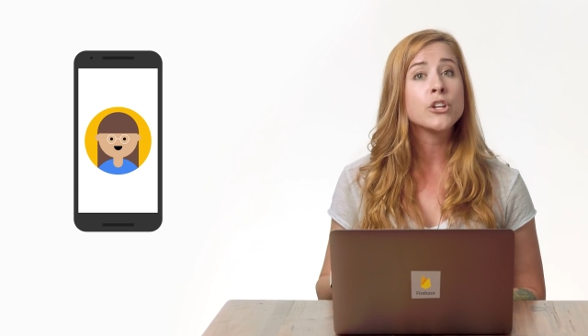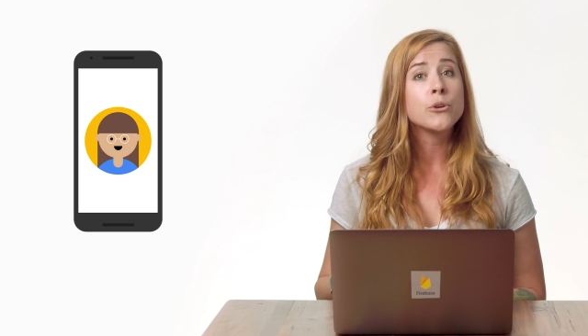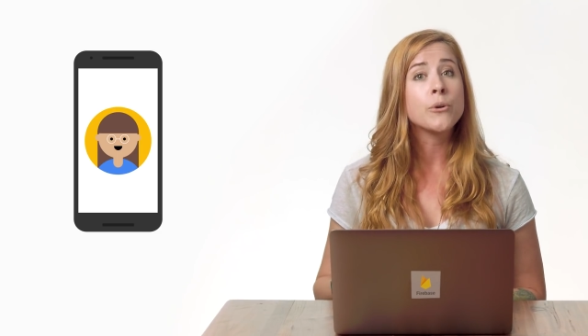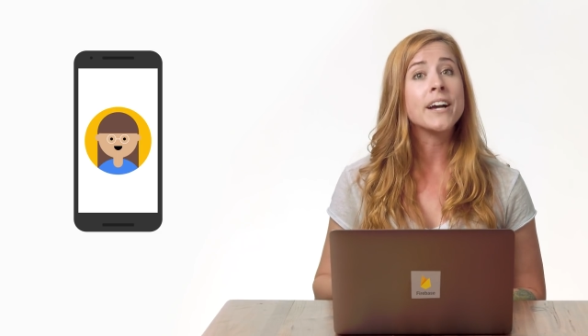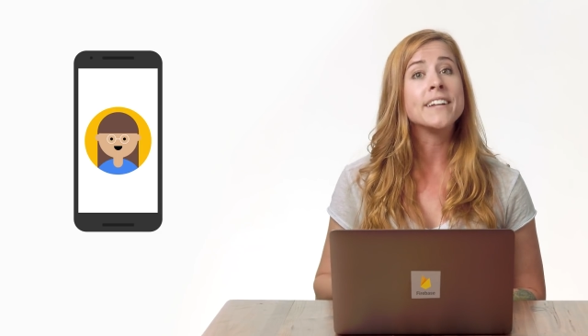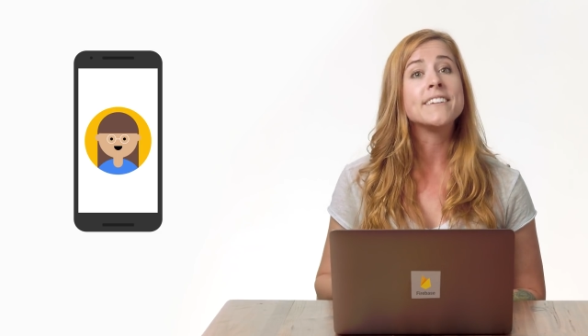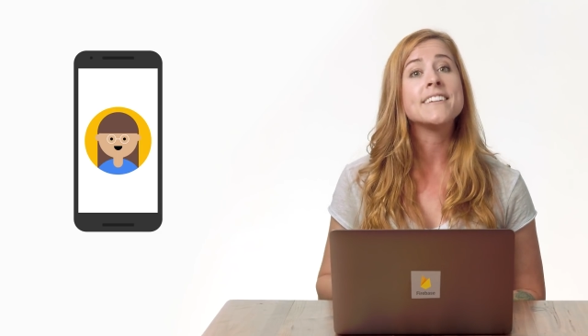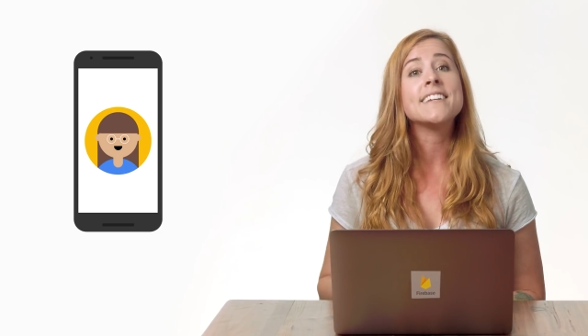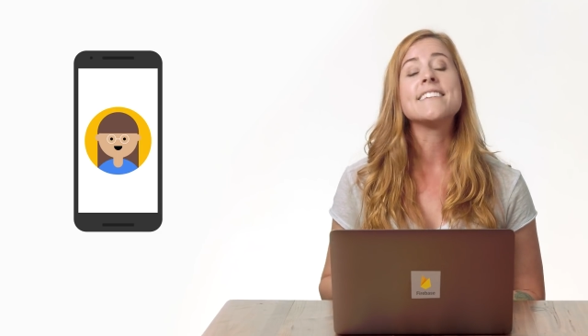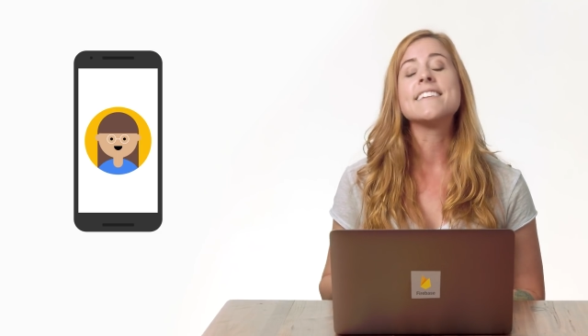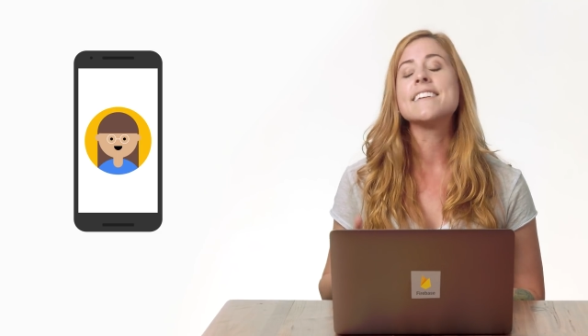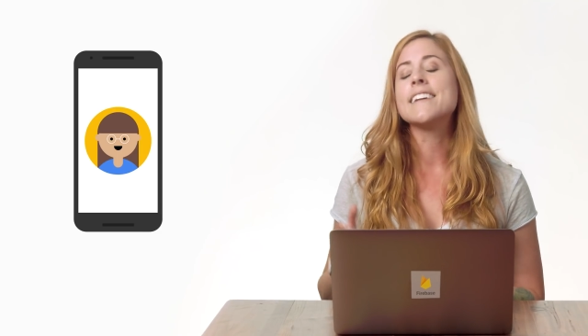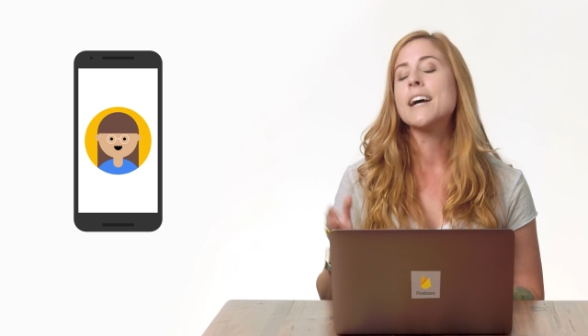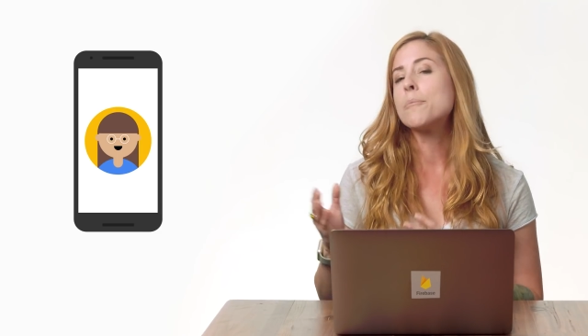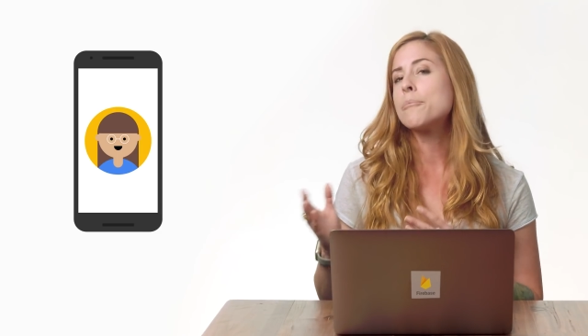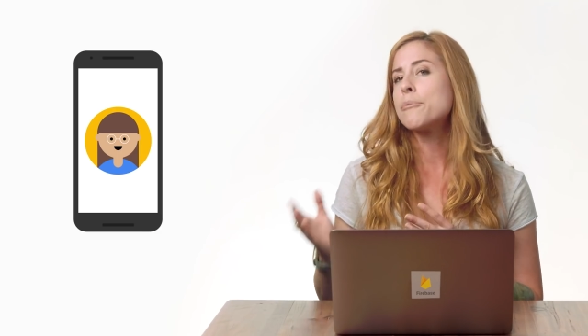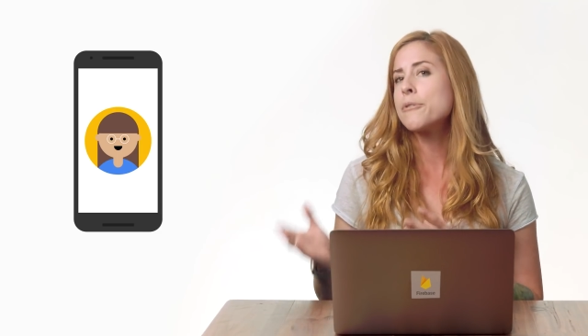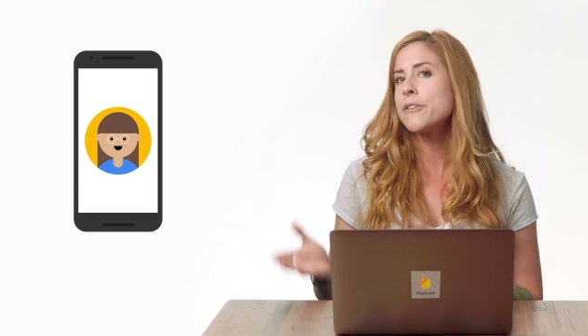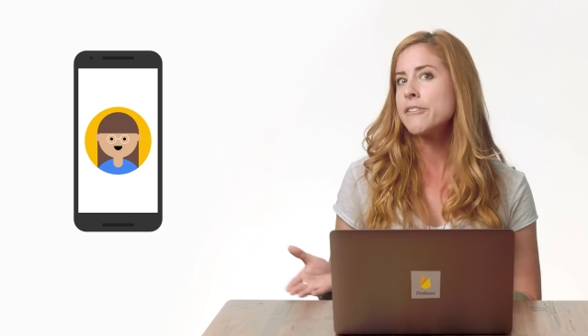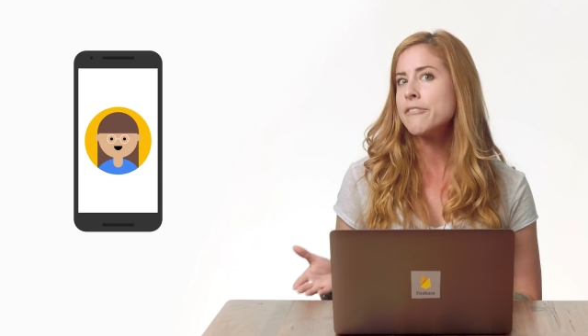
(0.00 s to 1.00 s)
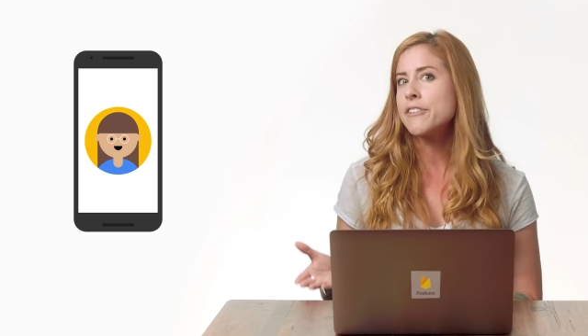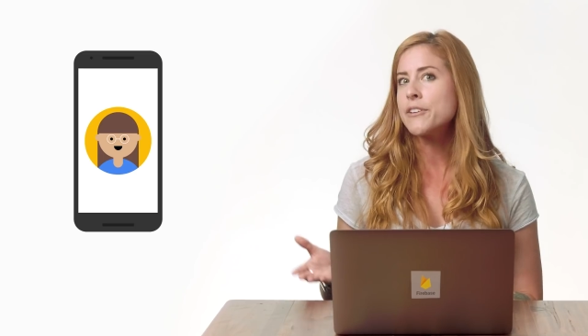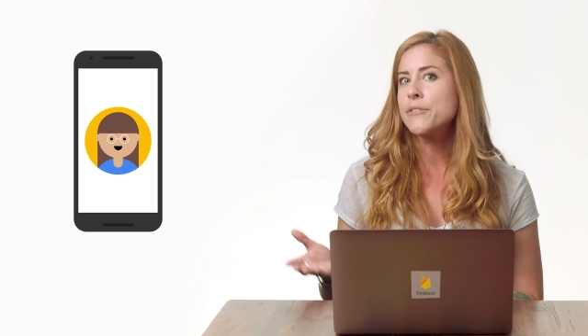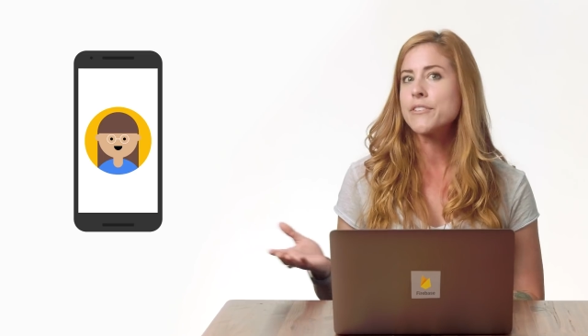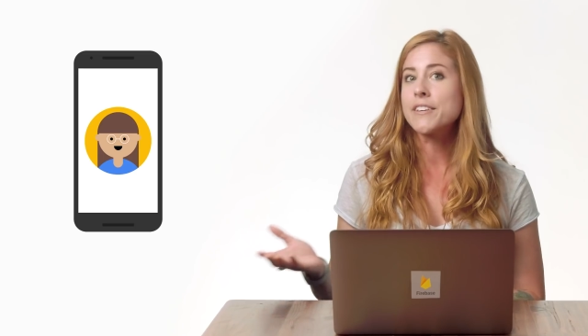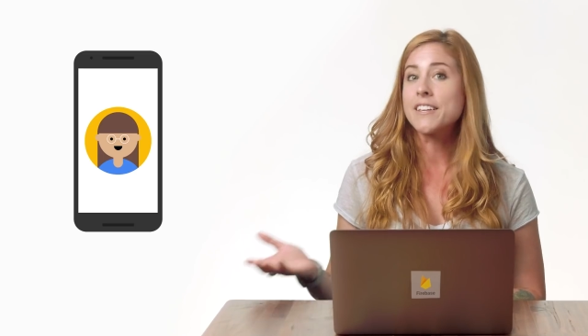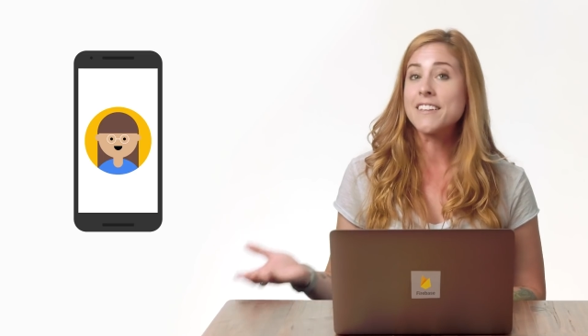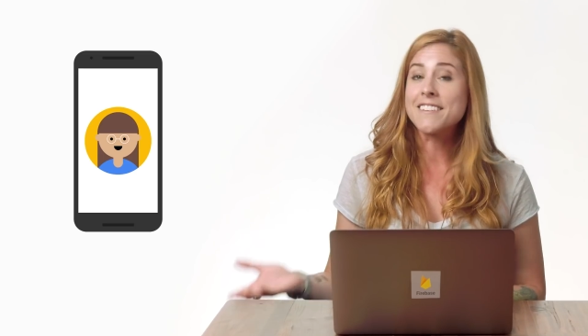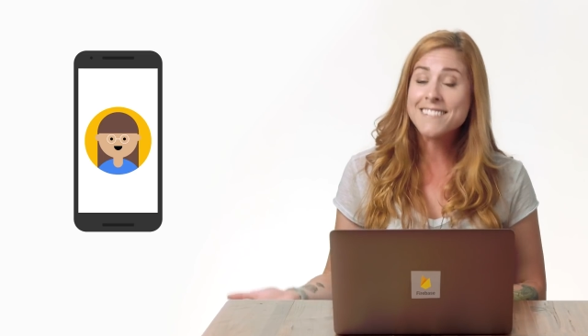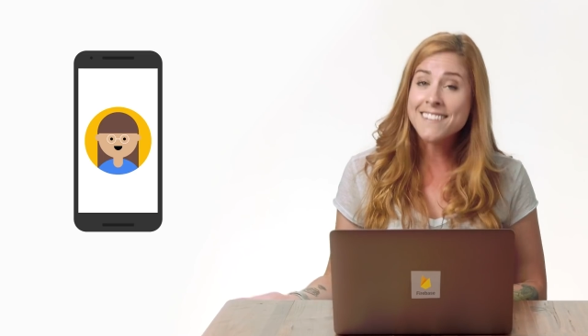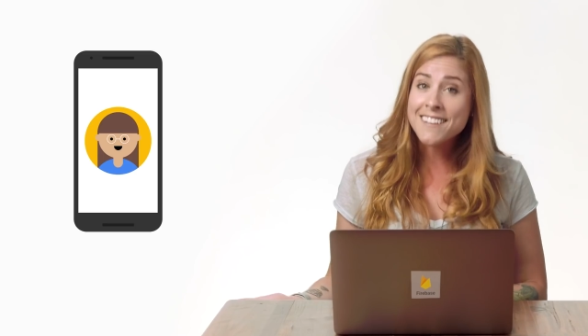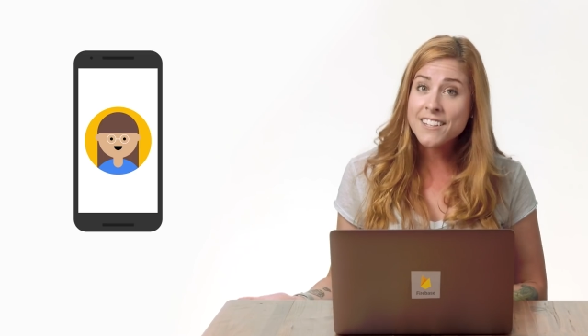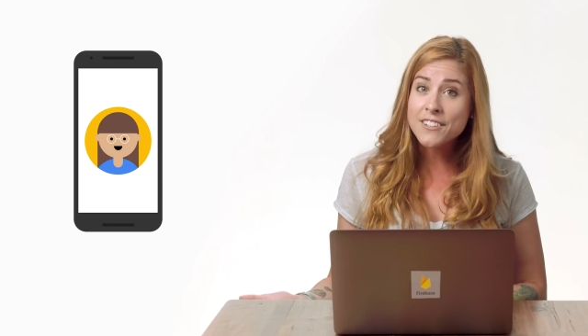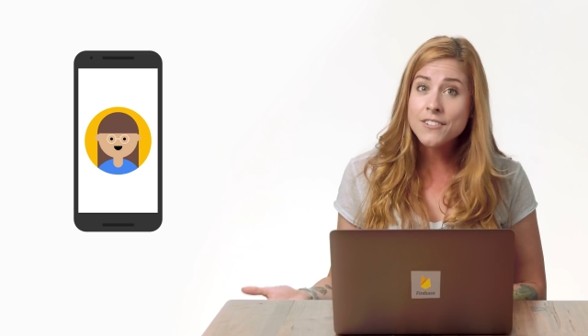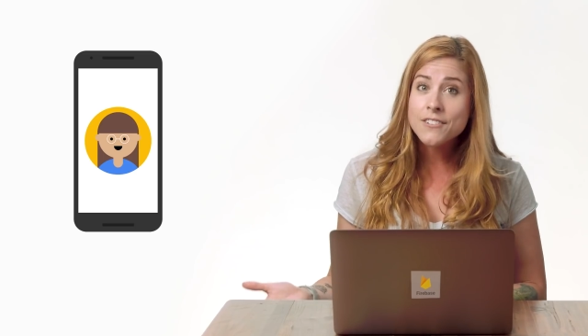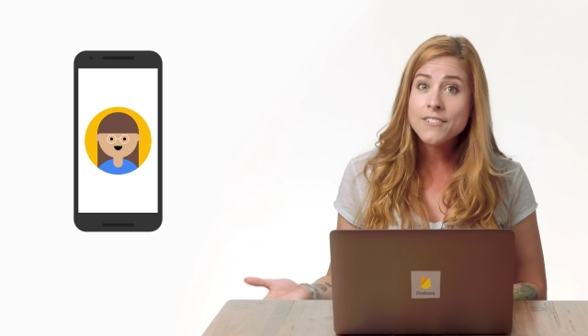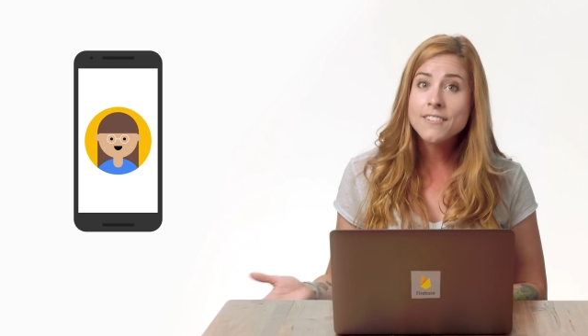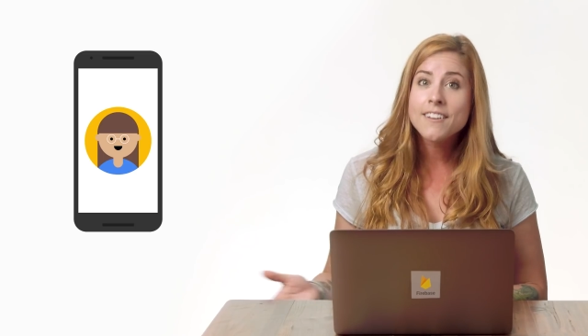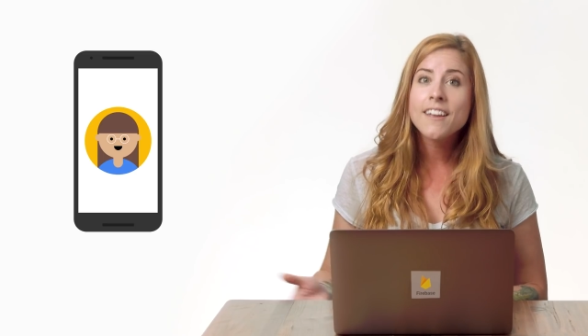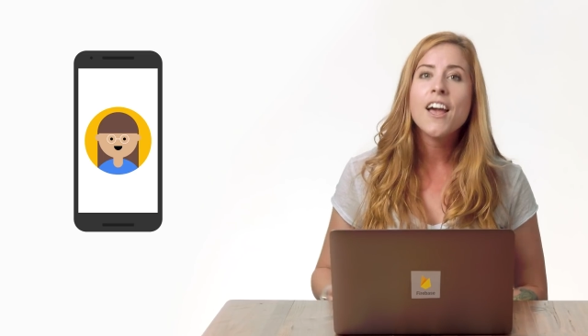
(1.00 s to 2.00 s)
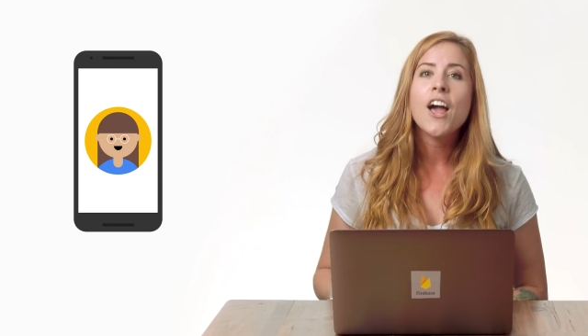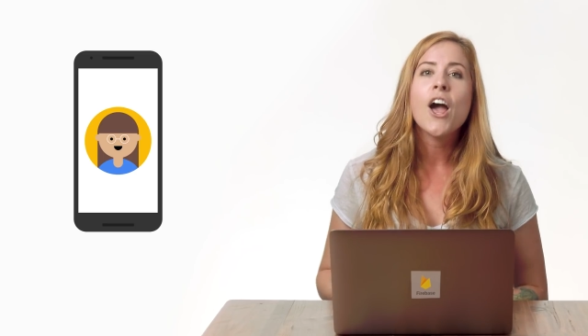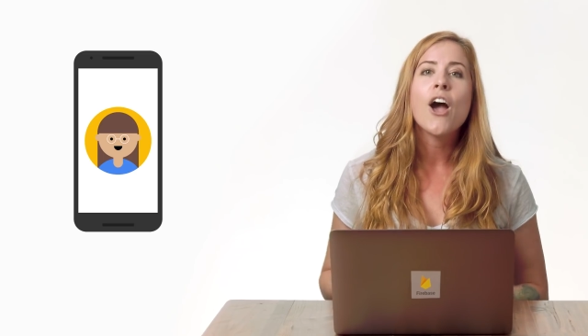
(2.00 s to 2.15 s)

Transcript: UID did not previously exist,